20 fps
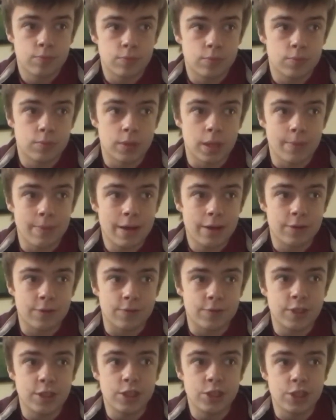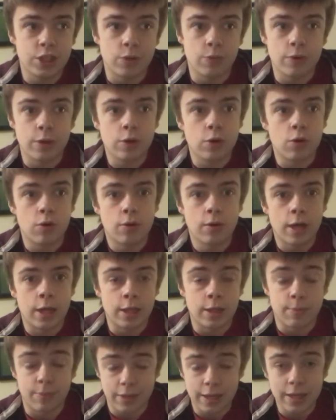the amount of teaching we got
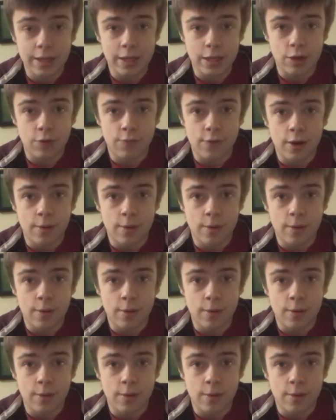at the beginning of